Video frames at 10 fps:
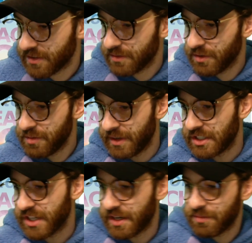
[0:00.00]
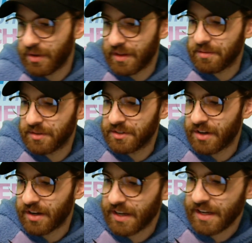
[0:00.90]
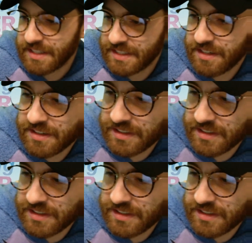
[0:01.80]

What do you mean, Jed? It won't let you talk. I could see your